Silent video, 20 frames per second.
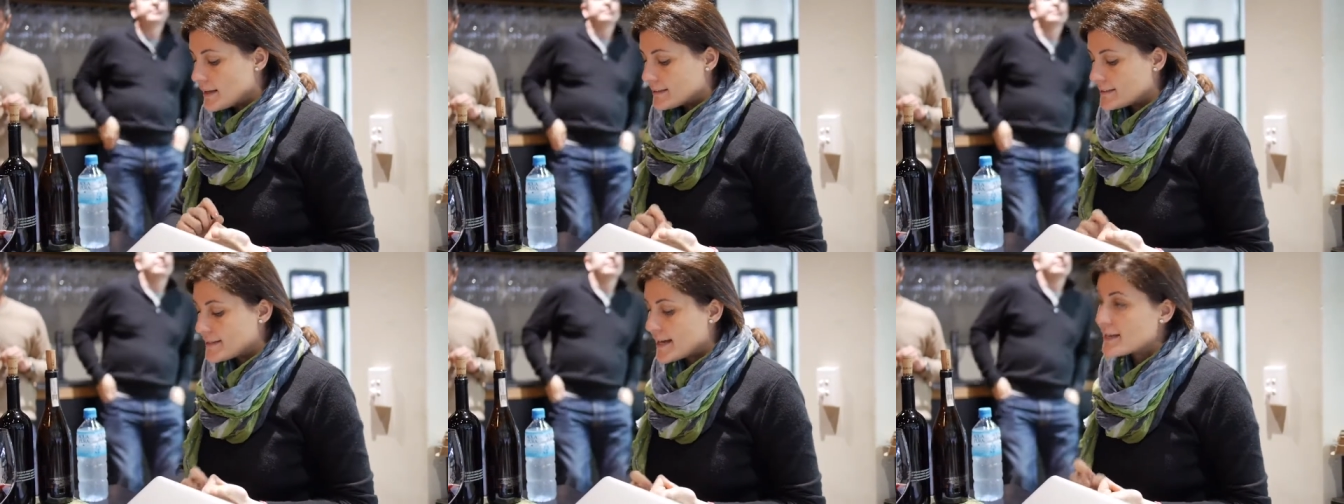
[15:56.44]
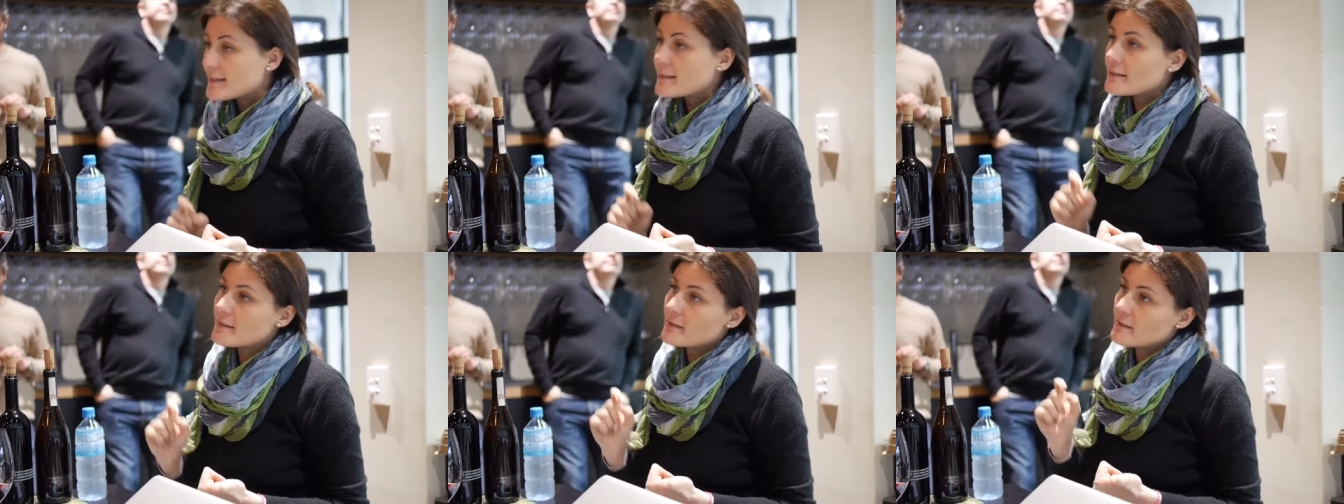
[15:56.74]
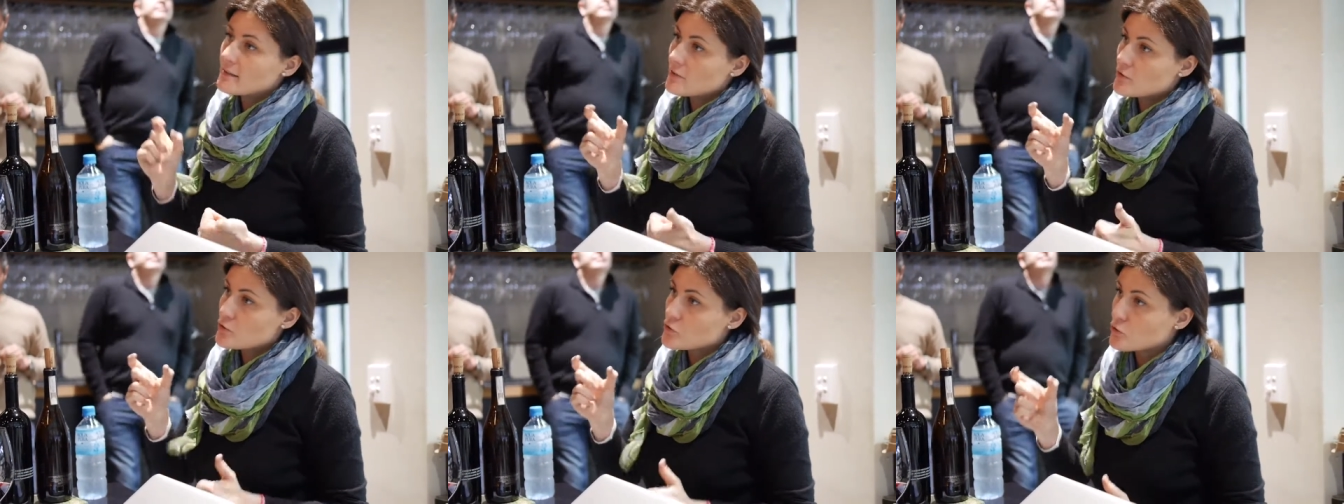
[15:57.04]
Then uh,
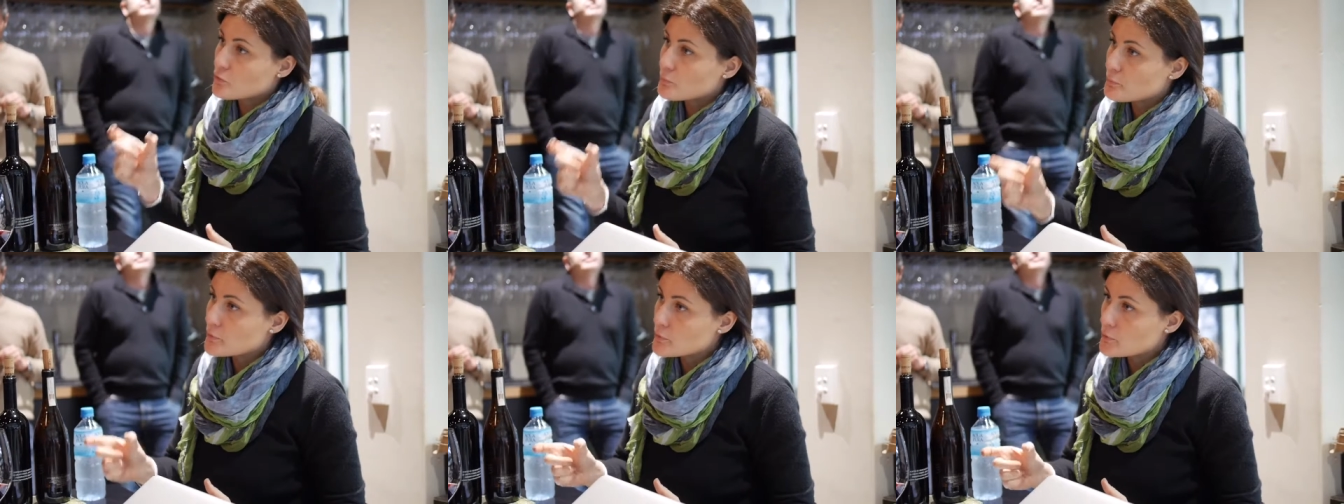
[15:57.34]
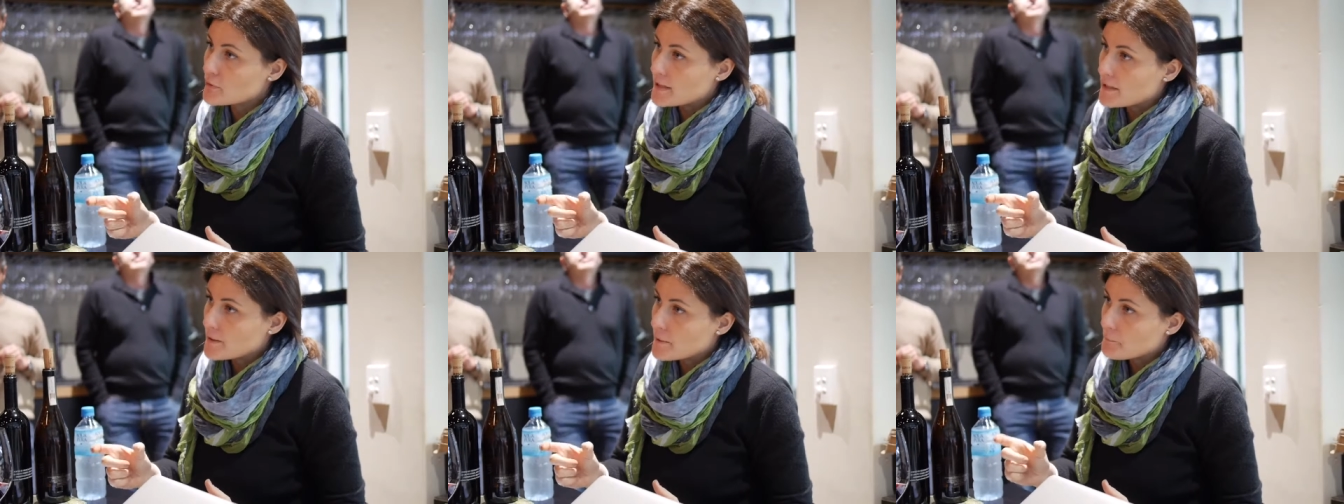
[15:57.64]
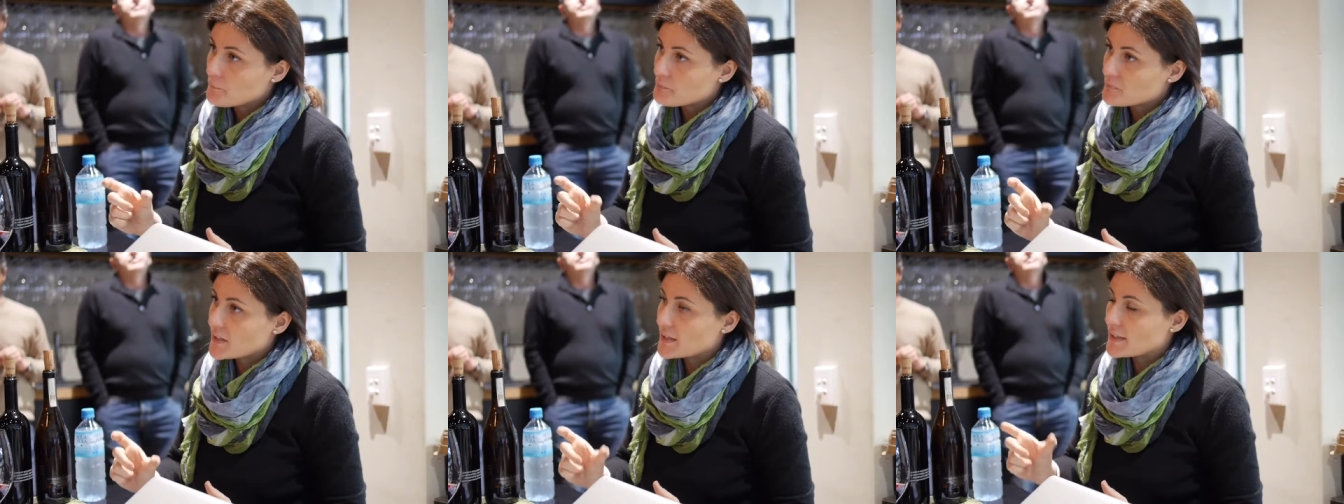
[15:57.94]
short pruning
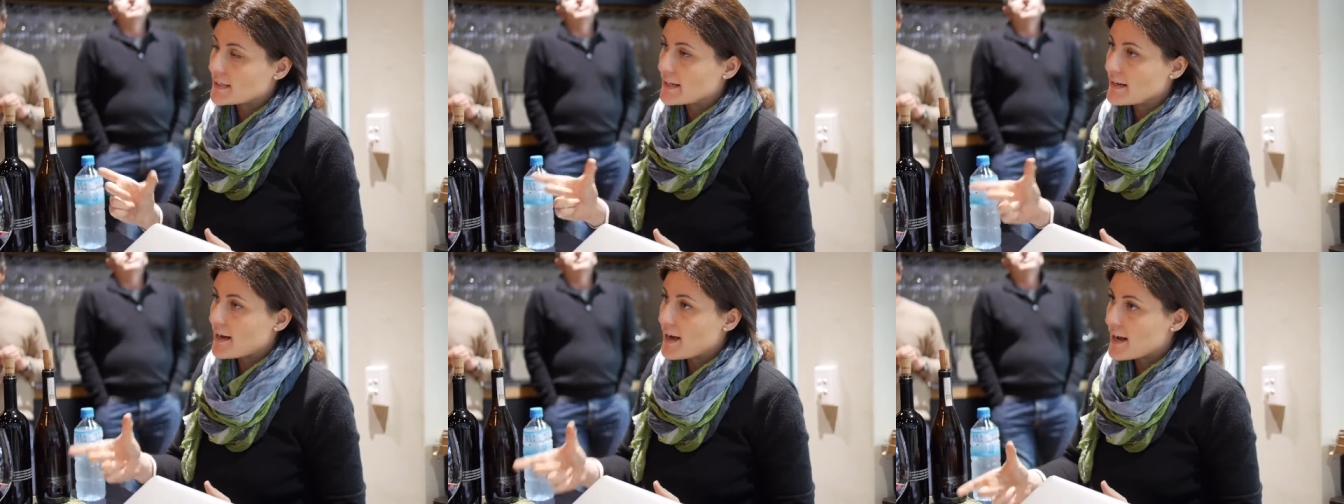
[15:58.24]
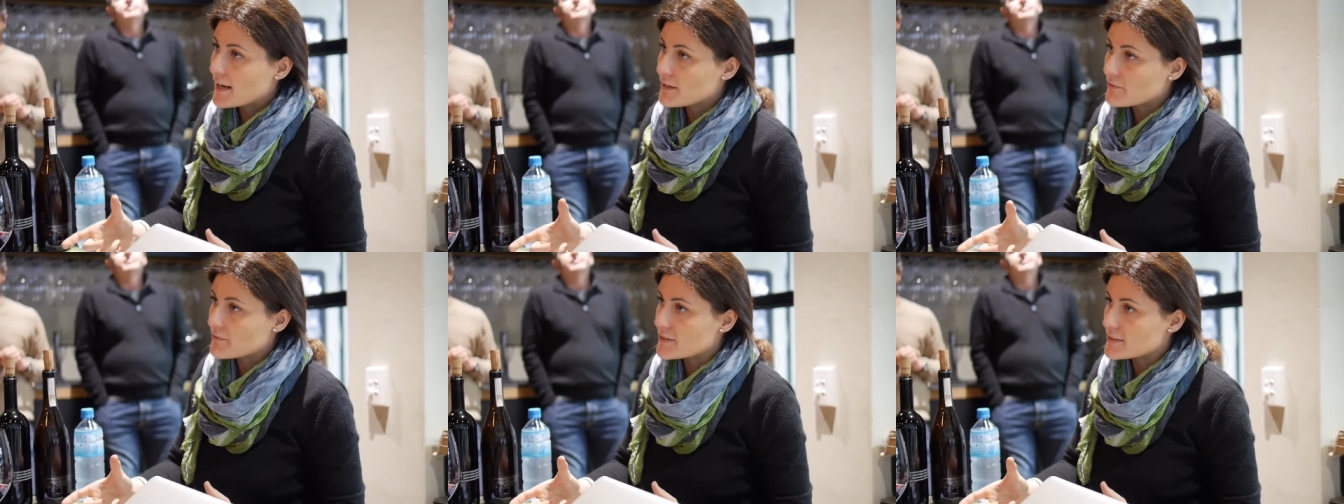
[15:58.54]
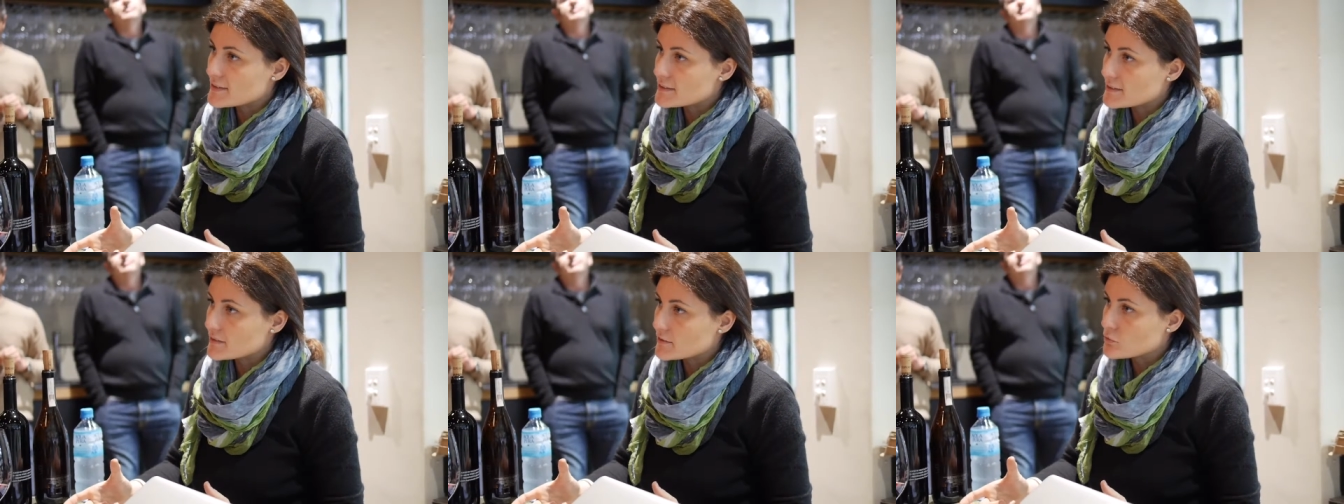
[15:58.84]
green
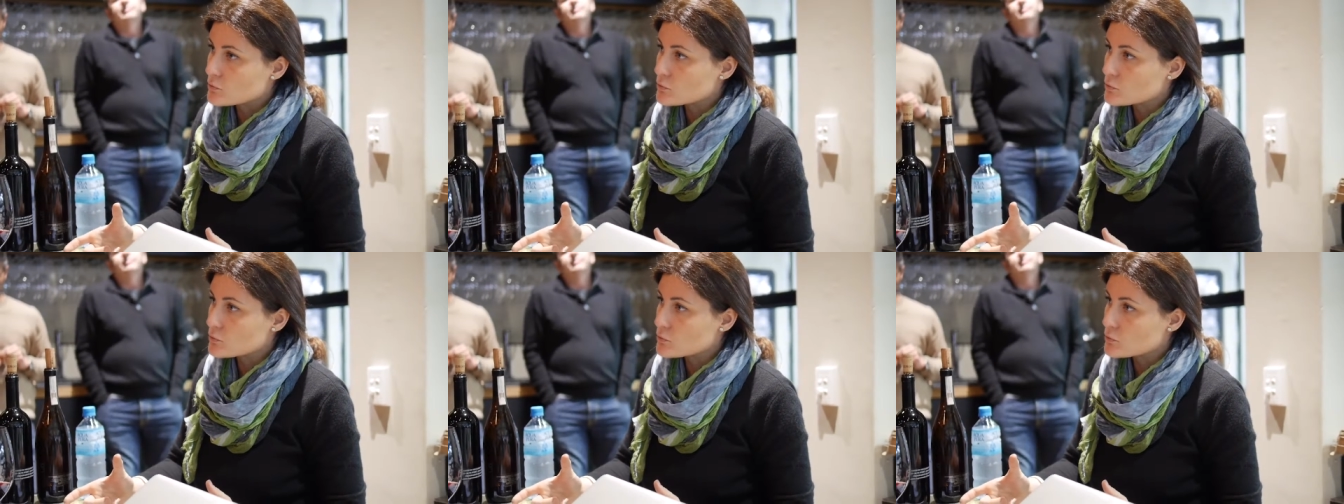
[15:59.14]
harvest,